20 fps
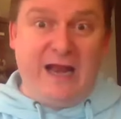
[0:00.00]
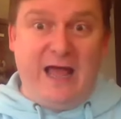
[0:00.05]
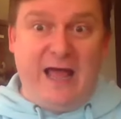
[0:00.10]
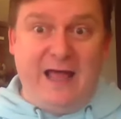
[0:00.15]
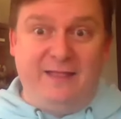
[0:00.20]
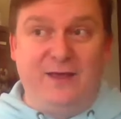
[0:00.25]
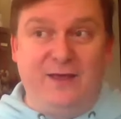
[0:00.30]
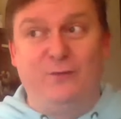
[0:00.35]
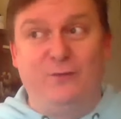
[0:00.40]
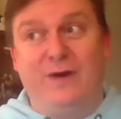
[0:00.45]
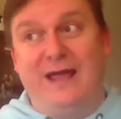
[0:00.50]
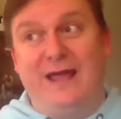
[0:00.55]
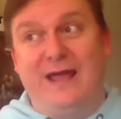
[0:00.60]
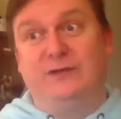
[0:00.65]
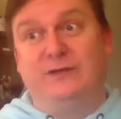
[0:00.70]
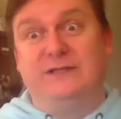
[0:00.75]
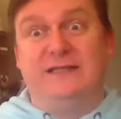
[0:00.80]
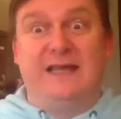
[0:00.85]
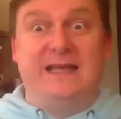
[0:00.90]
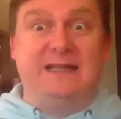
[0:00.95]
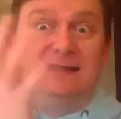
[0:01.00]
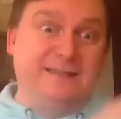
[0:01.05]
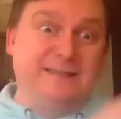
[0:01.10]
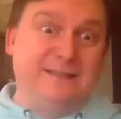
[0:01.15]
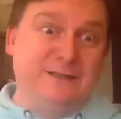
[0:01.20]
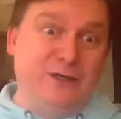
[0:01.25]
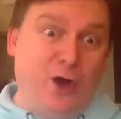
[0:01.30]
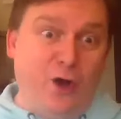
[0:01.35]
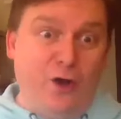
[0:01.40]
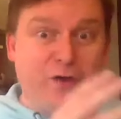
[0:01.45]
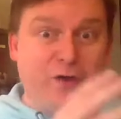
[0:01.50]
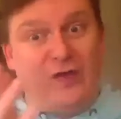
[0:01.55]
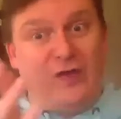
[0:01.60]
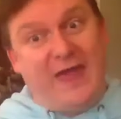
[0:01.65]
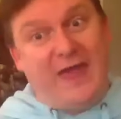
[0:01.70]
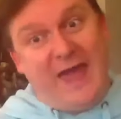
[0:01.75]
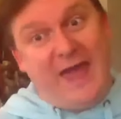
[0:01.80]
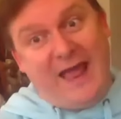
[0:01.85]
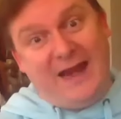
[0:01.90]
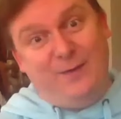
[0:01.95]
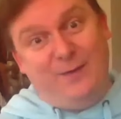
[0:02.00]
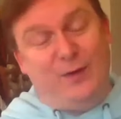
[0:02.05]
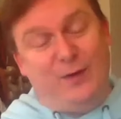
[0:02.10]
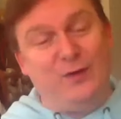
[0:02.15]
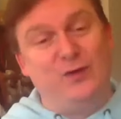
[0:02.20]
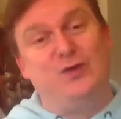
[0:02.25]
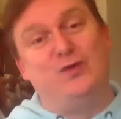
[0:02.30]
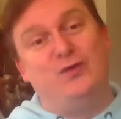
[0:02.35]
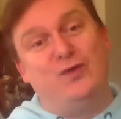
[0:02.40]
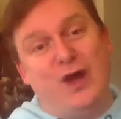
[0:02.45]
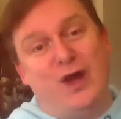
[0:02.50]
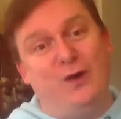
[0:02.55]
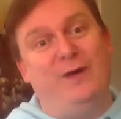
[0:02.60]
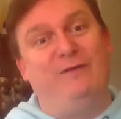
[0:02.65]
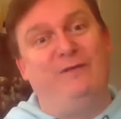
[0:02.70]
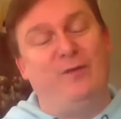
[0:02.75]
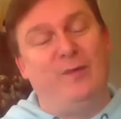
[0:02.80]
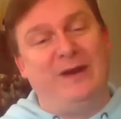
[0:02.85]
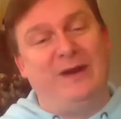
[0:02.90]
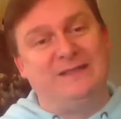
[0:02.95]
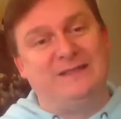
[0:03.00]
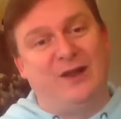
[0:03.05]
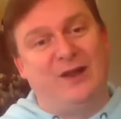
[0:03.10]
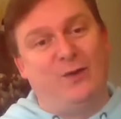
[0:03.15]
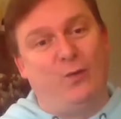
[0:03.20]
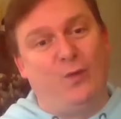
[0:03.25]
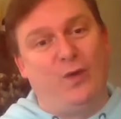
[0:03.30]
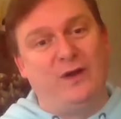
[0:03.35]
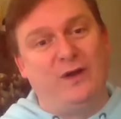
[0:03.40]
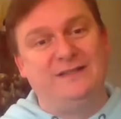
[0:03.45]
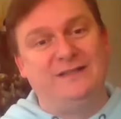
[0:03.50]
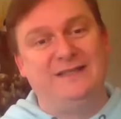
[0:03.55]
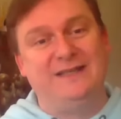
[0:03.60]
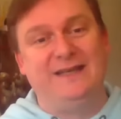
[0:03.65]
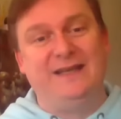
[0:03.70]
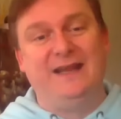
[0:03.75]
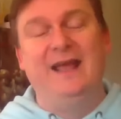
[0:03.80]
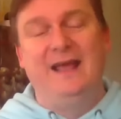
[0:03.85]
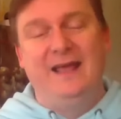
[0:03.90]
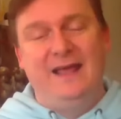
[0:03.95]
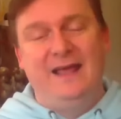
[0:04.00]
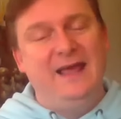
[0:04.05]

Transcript: line that you're able to then stock at the end because you know everybody's going to want it.